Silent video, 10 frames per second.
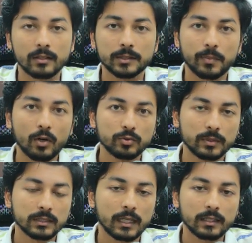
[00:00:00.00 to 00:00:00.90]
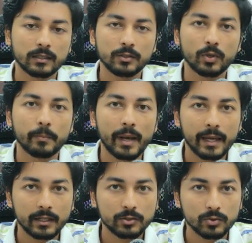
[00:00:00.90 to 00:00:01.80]
Spouse means either you are
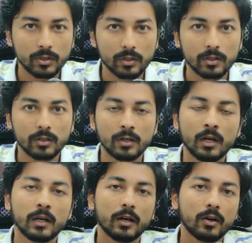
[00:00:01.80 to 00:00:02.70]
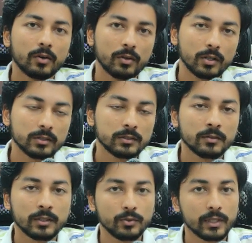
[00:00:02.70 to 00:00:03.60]
married to her or not,
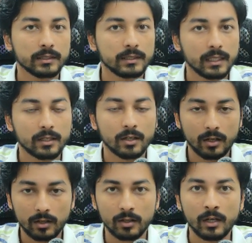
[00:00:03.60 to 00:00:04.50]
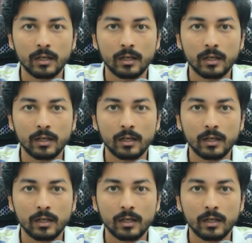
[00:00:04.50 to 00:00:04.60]
you can take her.